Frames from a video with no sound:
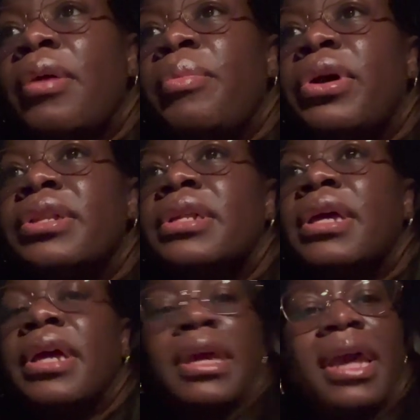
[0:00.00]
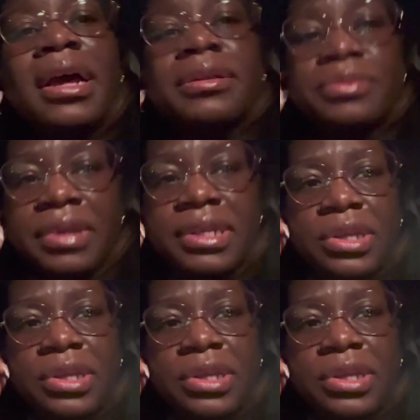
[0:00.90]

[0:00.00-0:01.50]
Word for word: But yeah, let's go